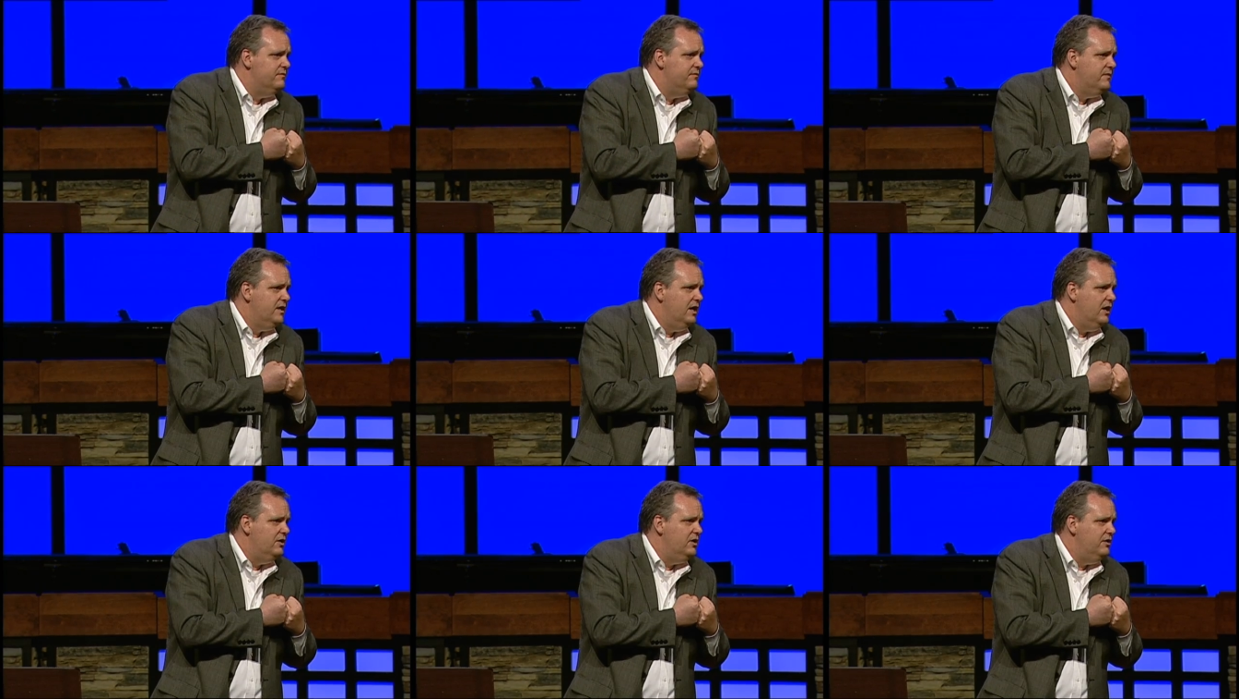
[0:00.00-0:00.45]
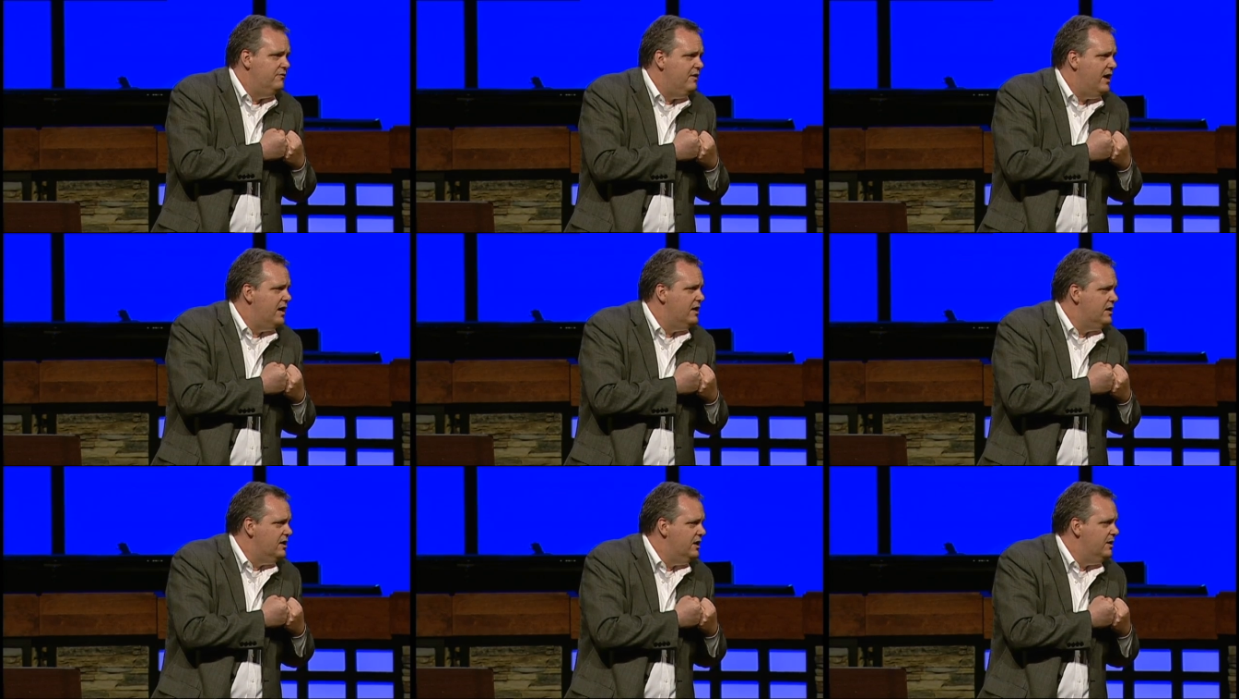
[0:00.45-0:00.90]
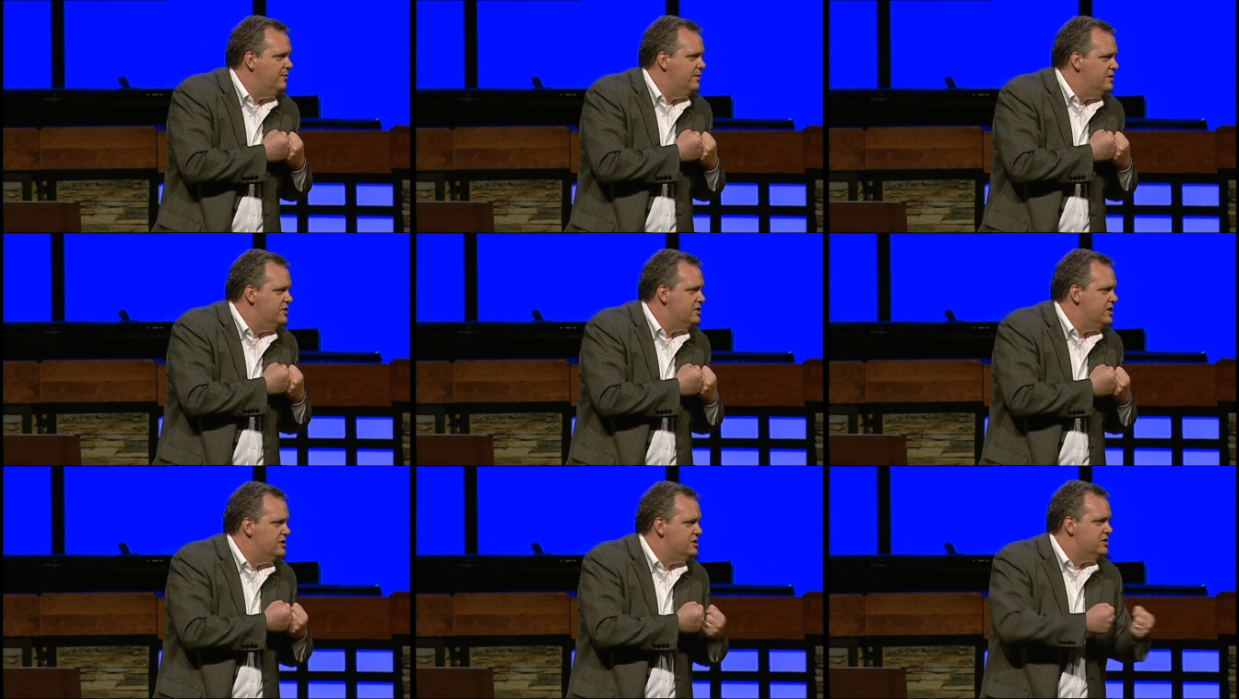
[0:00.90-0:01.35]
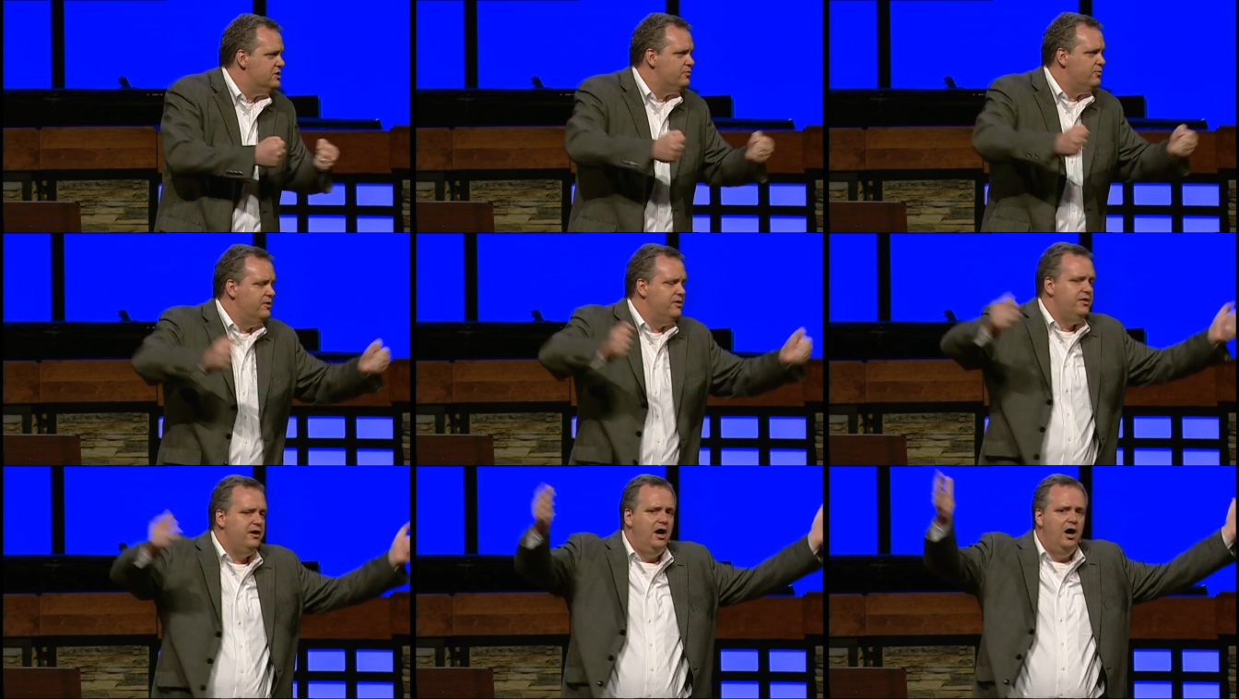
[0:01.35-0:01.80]
You know, you've got to come to Jesus
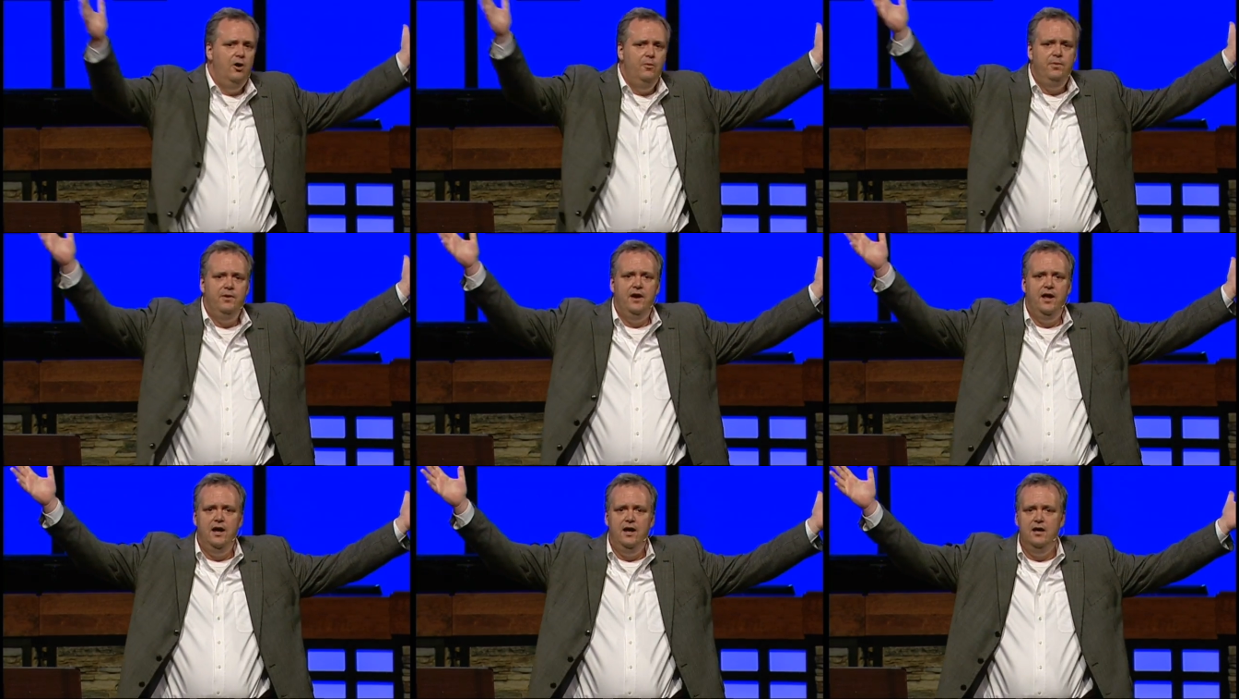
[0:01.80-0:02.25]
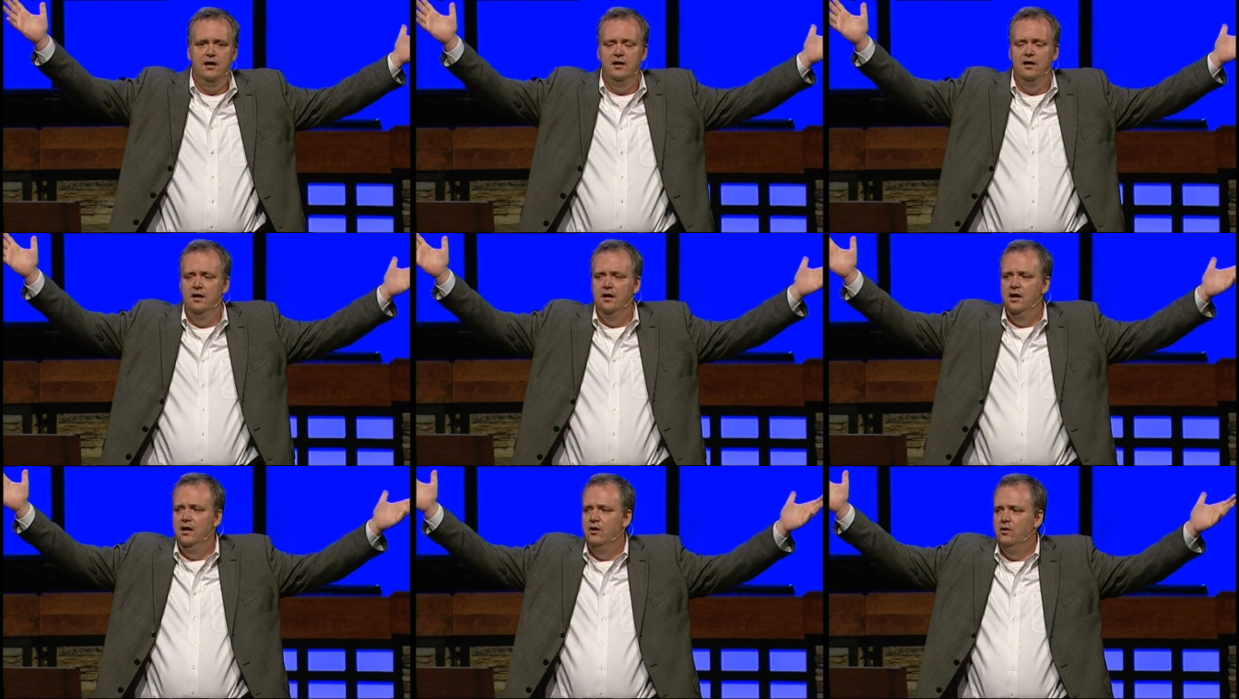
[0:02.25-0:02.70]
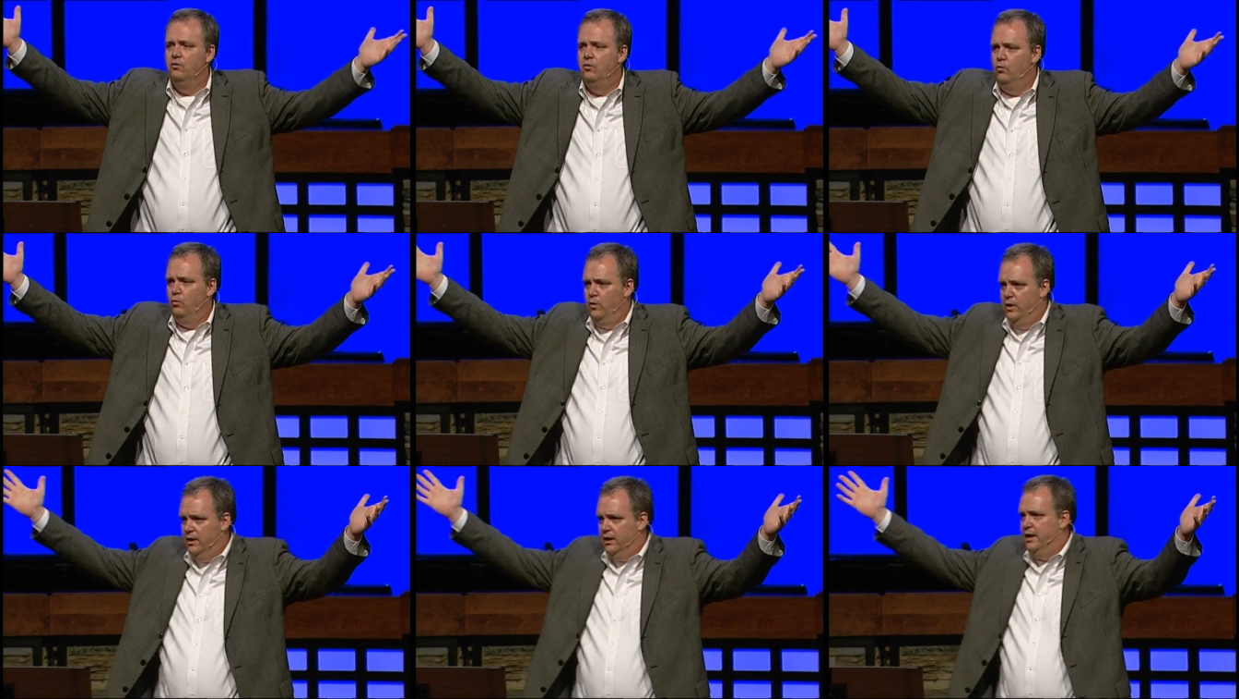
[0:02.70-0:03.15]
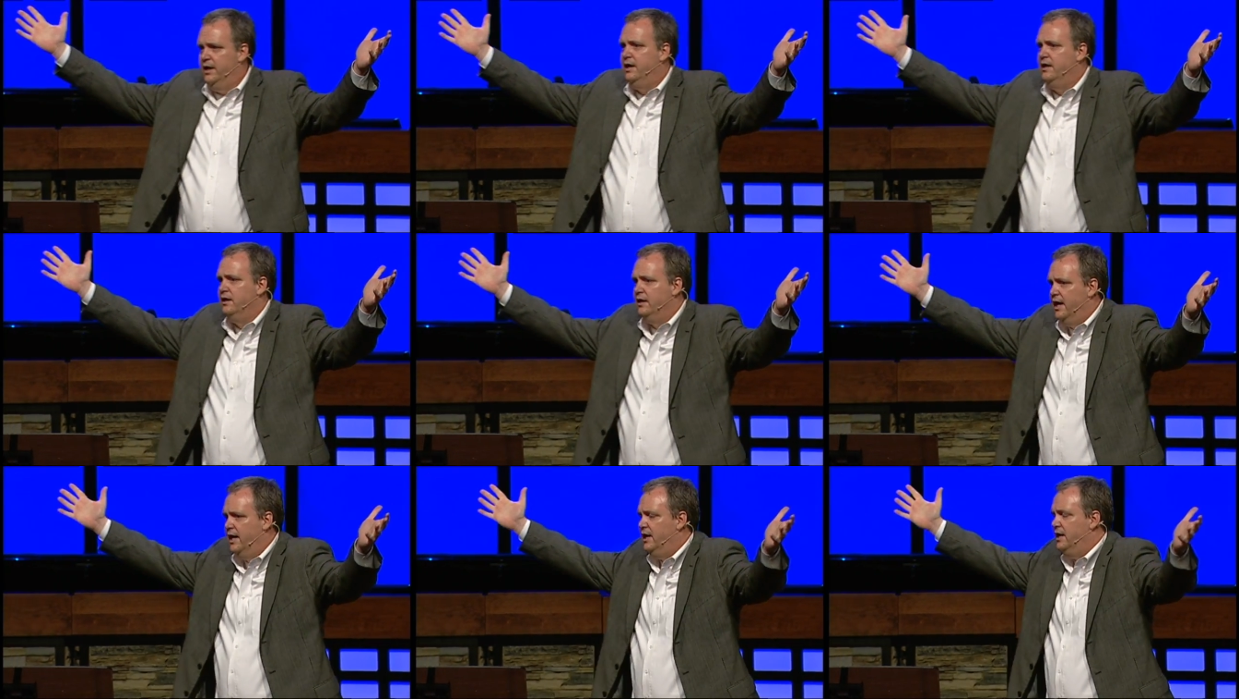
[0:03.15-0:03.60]
with an open hand, willing
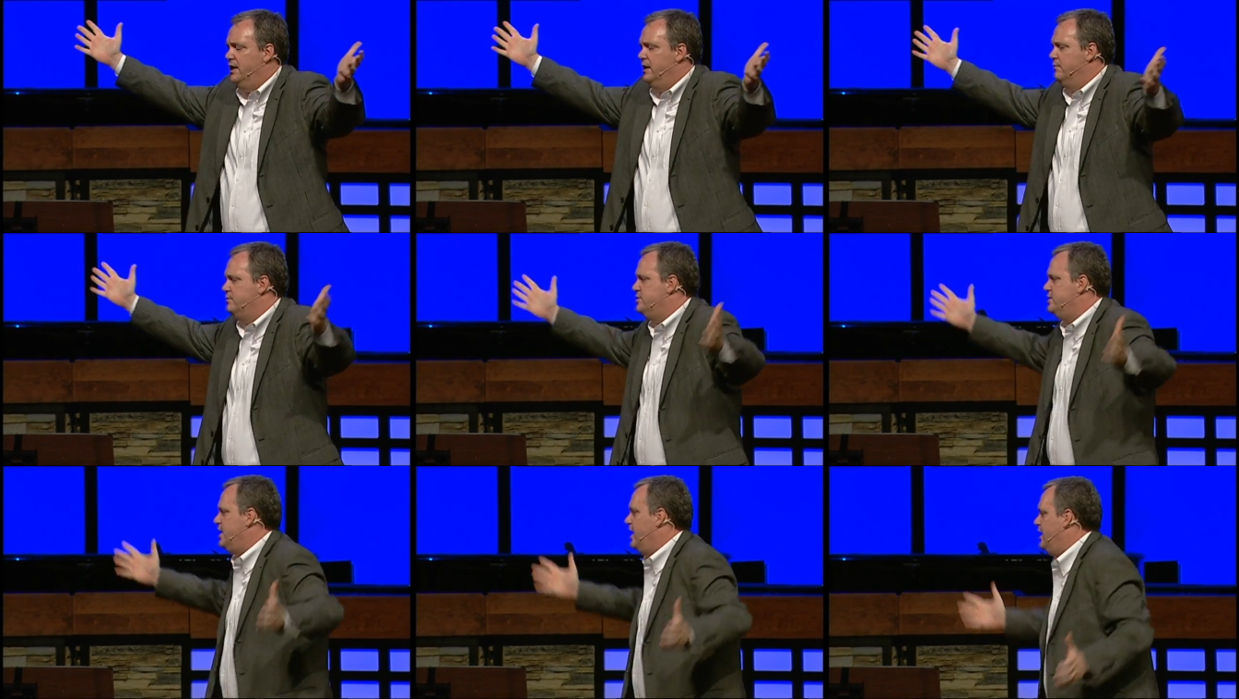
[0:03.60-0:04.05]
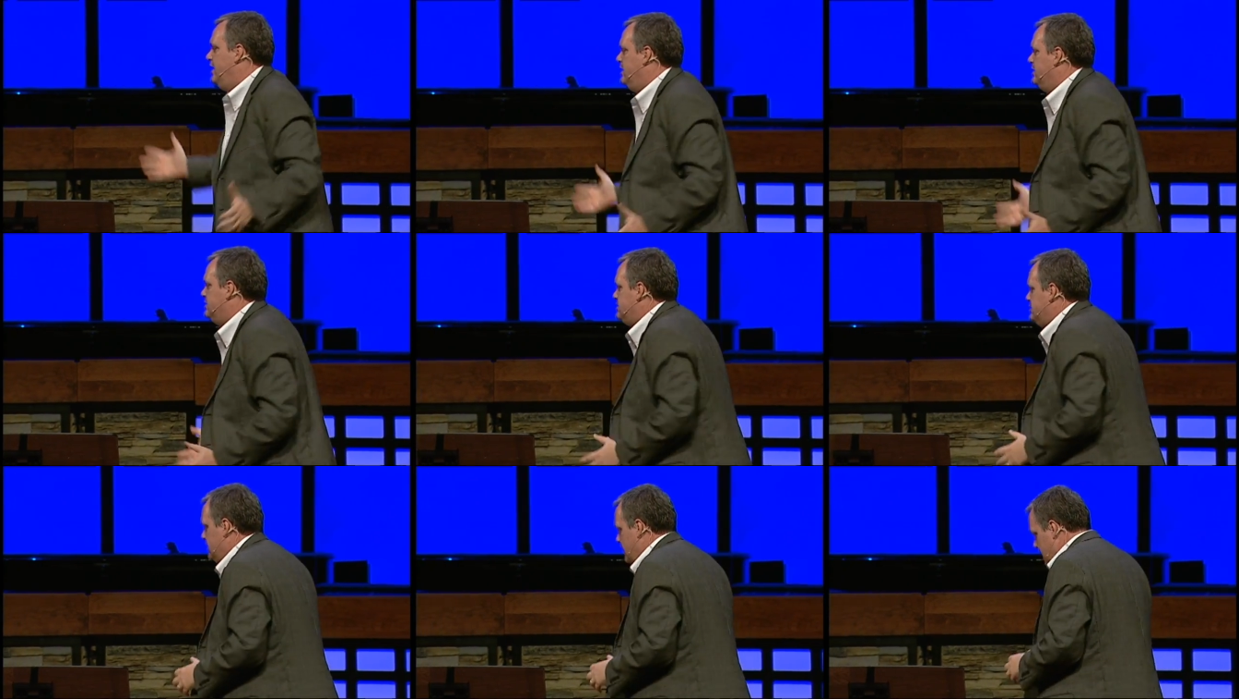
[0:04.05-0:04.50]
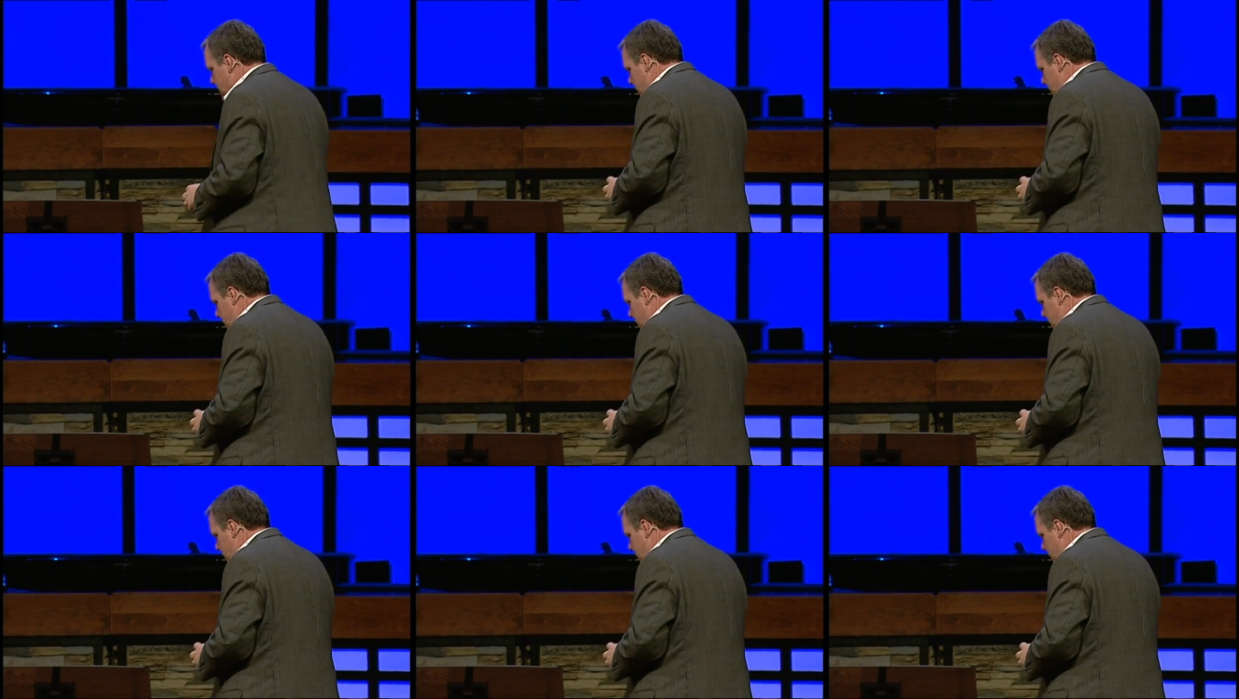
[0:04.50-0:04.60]
and letting Him change.